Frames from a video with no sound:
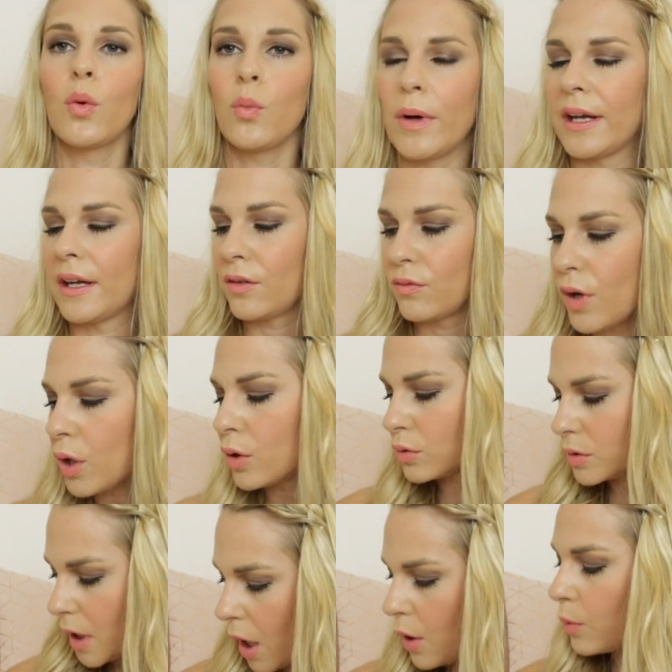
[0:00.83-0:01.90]
We're
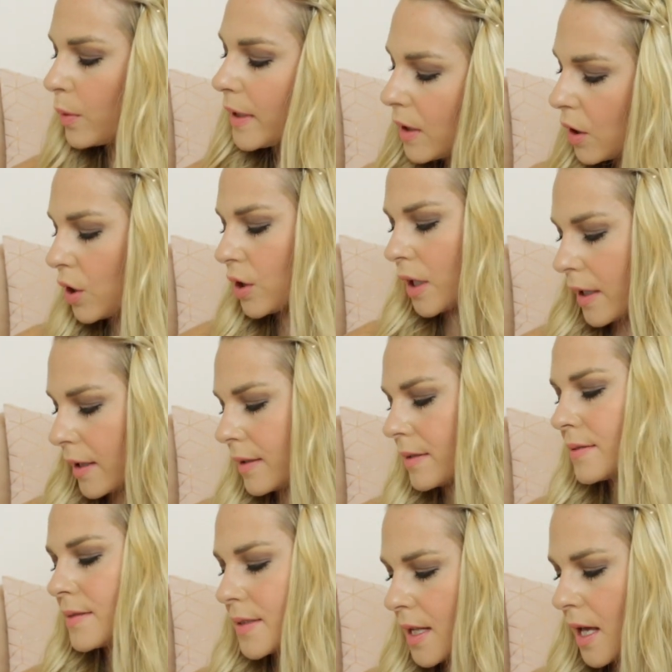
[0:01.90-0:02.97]
all going on a
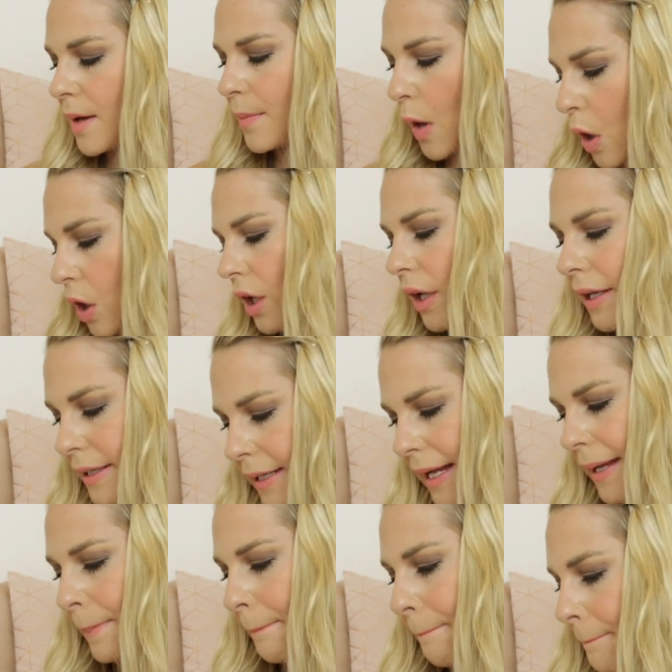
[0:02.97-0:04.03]
summer
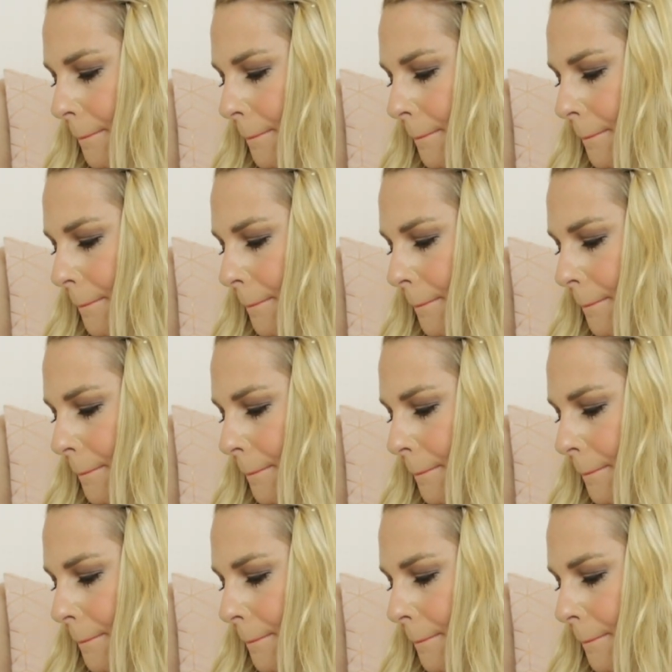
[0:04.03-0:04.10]
holiday.